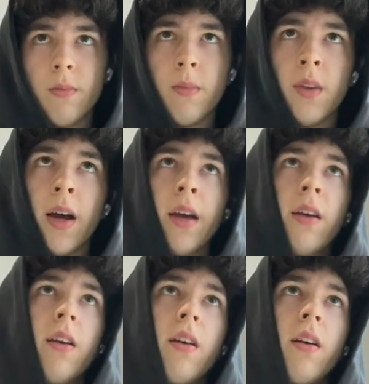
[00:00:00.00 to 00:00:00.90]

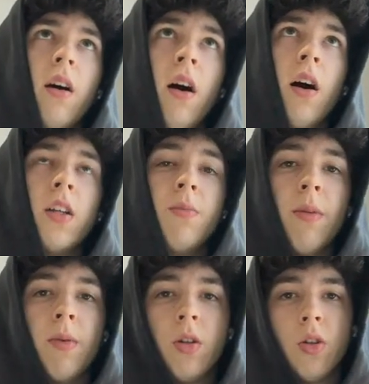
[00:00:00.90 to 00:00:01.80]
like Smith
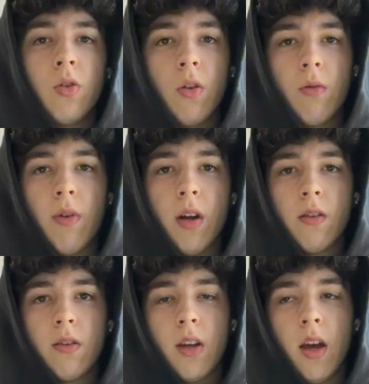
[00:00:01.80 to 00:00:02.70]
machine shoulder
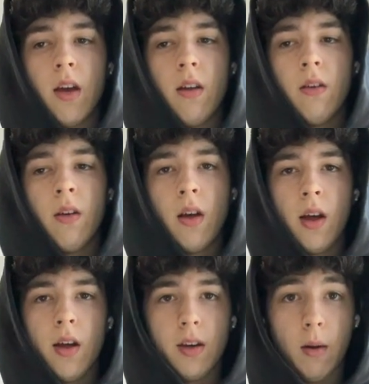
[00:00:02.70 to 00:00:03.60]
press and
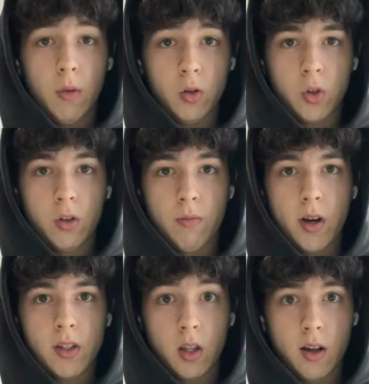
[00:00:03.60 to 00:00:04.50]
dumbbell shoulder
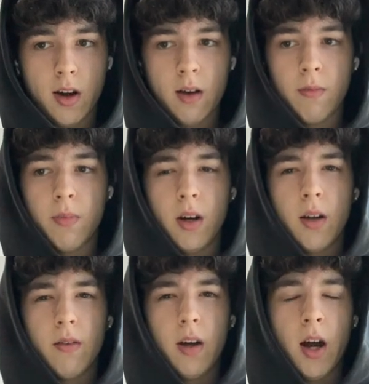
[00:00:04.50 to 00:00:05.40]
press a lot,
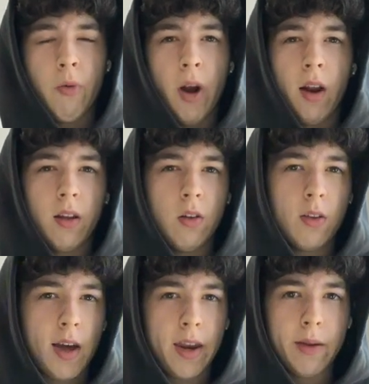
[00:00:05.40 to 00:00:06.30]
but I rarely do
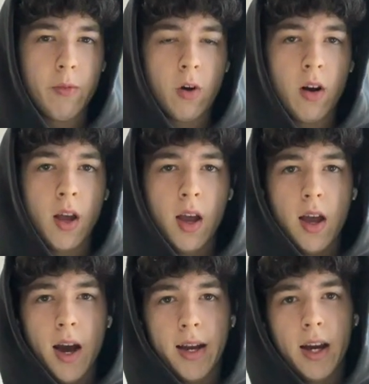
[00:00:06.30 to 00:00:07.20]
that anymore.
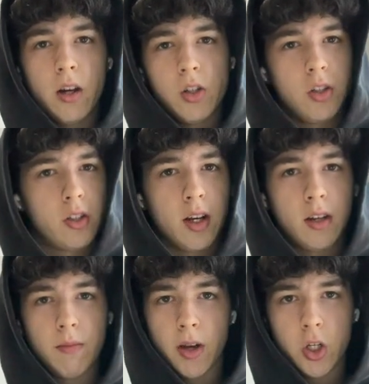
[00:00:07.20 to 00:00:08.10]
I kind of just stick
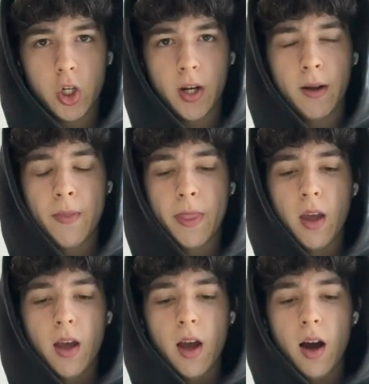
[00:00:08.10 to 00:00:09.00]
to benching.
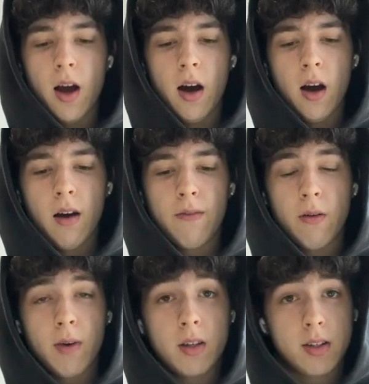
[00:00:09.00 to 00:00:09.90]
For
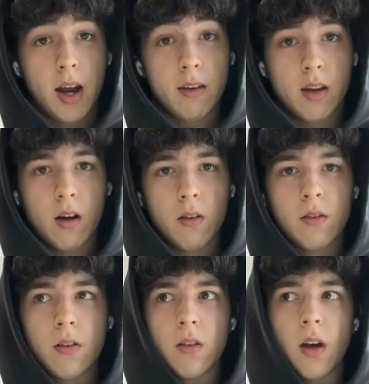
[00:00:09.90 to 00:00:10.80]
my side
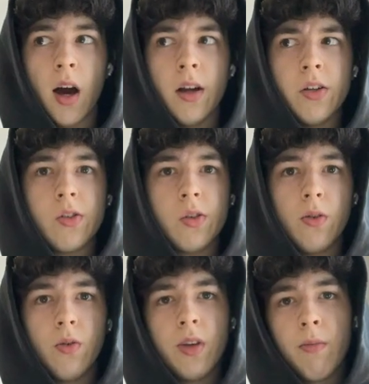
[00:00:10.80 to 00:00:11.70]
delts, I just
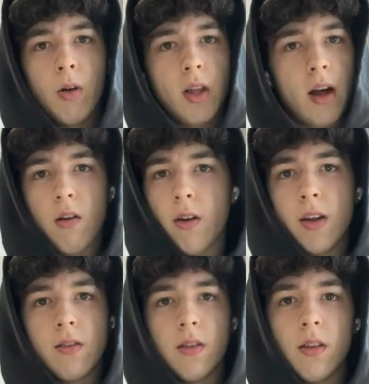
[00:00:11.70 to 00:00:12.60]
do dumbbell lateral
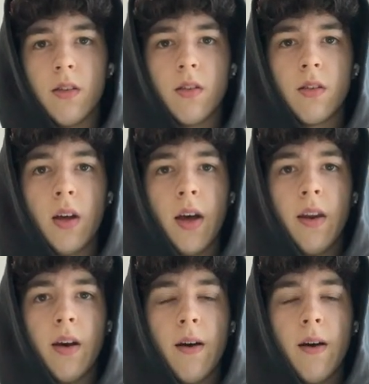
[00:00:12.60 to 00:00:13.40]
raises and